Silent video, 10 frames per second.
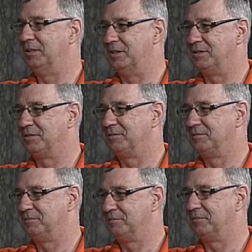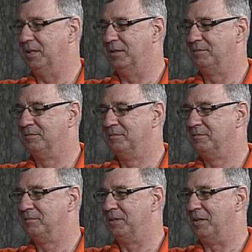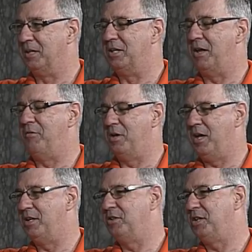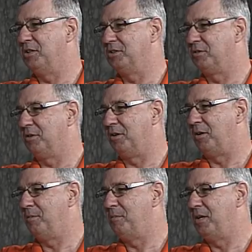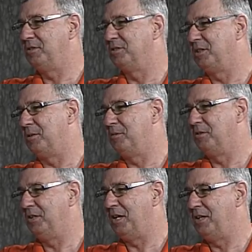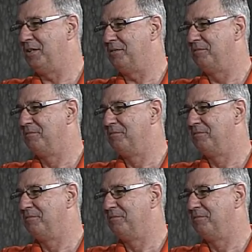It is. There's nothing yeah. like it in the world. Yeah. Have you had the chance to go on an army base and tell them you're an E8 yet?